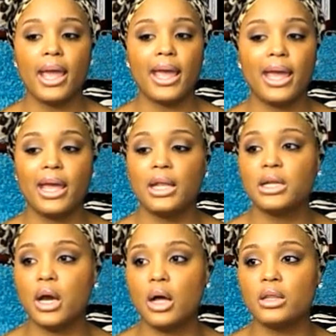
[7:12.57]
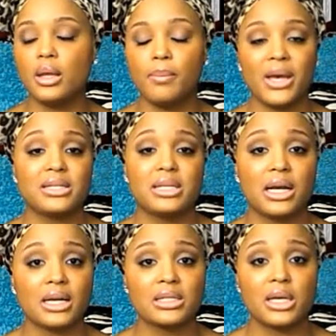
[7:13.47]
And the best
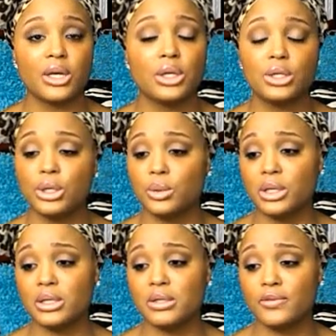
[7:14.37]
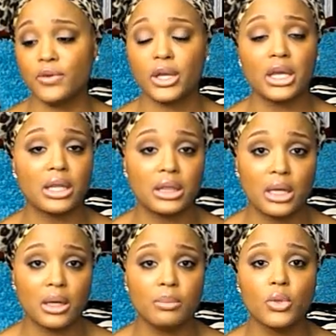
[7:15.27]
thing I can tell you to do is forget
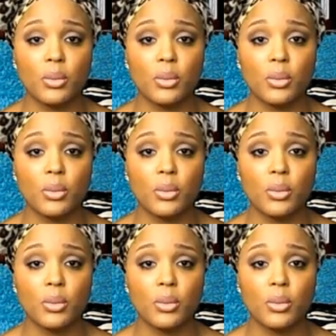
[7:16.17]
them.